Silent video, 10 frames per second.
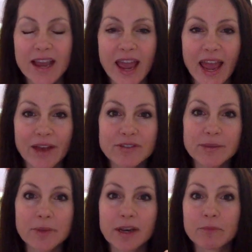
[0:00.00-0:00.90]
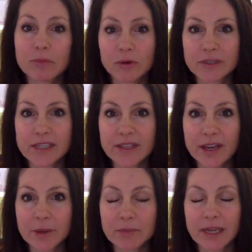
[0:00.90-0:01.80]
have some kind of bulk to
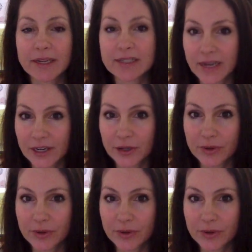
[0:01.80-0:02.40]
them, like dino